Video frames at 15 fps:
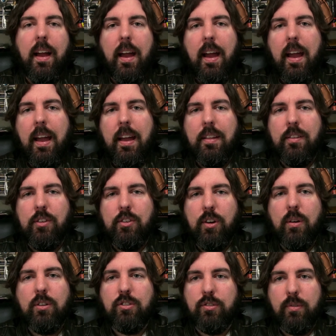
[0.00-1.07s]
and the
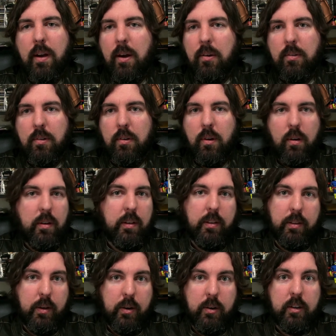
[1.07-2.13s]
jokes throughout are all
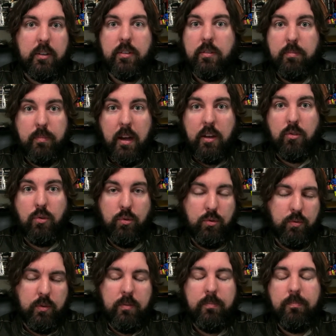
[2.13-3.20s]
hilarious, as
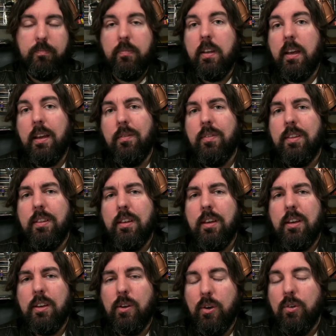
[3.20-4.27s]
usual. Even
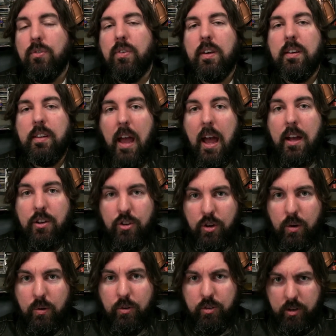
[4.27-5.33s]
the goofy dad
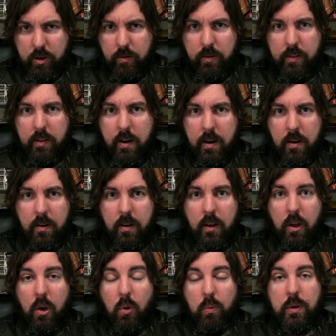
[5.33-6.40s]
jokes here and there,
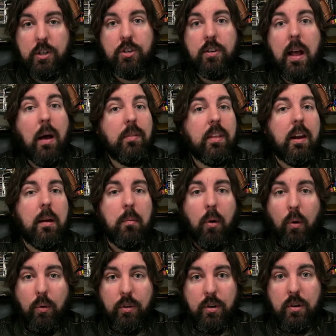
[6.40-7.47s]
which now that I'm
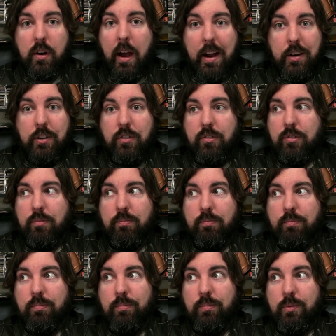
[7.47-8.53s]
older, I just
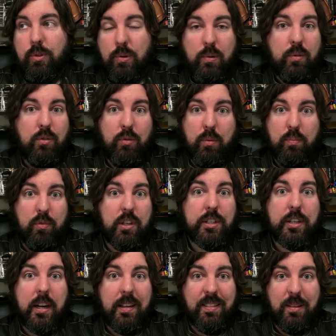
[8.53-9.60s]
grew to
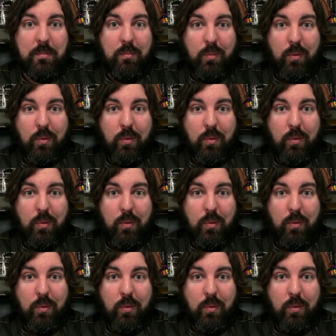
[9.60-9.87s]
appreciate them